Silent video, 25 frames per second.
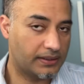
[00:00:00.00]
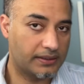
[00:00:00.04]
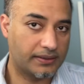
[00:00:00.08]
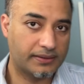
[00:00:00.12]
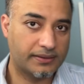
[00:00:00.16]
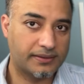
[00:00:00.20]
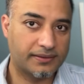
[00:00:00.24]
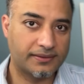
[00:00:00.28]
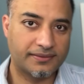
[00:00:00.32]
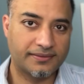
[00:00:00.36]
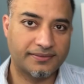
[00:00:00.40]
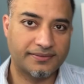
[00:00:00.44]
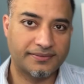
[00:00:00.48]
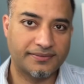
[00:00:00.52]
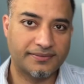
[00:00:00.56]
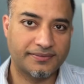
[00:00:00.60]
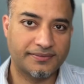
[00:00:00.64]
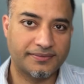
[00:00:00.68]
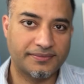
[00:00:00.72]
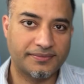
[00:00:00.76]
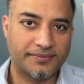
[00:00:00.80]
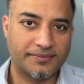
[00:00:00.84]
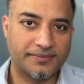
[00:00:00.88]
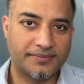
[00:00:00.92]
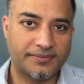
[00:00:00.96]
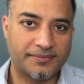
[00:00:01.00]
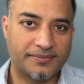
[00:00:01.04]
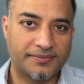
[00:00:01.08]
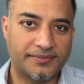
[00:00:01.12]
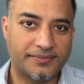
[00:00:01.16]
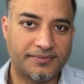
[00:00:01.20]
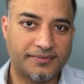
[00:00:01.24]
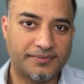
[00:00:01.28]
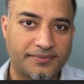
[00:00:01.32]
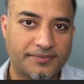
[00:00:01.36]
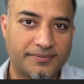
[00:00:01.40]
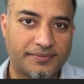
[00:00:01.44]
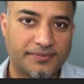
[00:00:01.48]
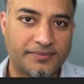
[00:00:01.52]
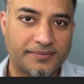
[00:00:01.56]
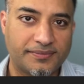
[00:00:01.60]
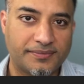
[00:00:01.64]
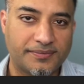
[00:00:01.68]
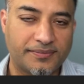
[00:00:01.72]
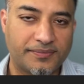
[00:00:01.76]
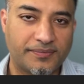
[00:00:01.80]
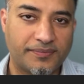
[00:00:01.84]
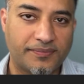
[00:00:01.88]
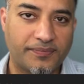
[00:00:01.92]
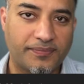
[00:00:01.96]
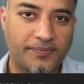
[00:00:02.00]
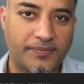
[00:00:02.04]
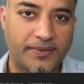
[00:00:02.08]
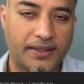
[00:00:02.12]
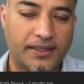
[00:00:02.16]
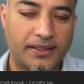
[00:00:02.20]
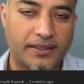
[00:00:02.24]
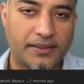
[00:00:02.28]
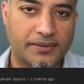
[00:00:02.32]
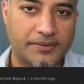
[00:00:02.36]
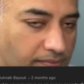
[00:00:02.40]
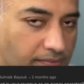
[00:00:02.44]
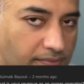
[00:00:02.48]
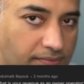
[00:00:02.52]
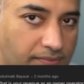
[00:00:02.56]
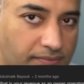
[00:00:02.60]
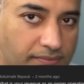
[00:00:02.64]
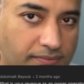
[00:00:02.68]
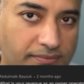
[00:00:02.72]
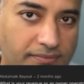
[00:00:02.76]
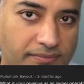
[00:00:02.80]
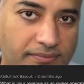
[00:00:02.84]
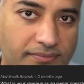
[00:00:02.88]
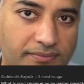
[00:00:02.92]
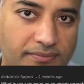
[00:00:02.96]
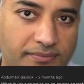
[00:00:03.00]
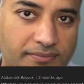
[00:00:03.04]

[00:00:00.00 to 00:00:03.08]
No words are spoken by the person on screen.